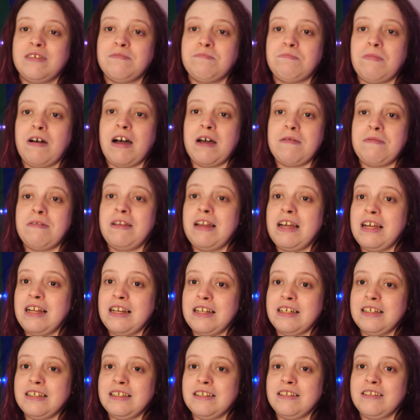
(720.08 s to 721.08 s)
seen my
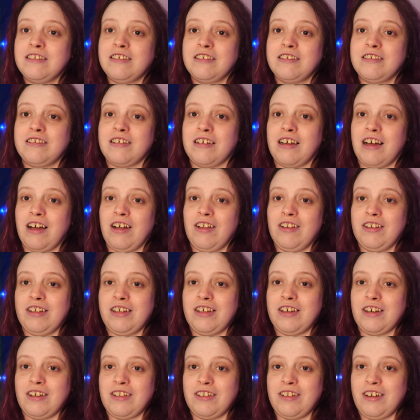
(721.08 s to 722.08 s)
playlist, I'll
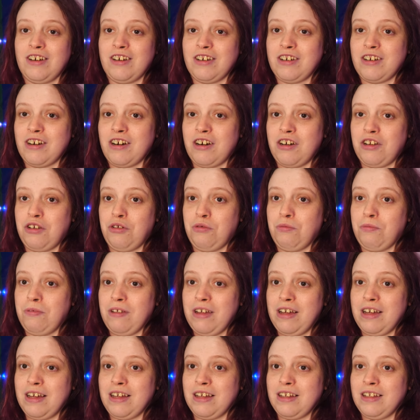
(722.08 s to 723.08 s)
link it on the iPod up
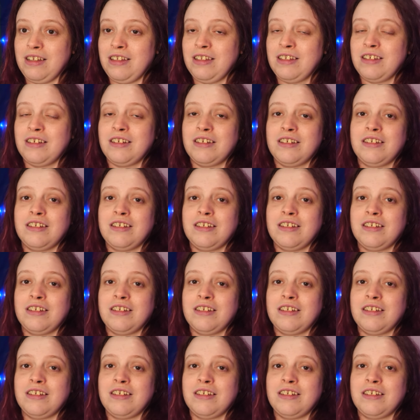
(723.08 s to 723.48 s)
there,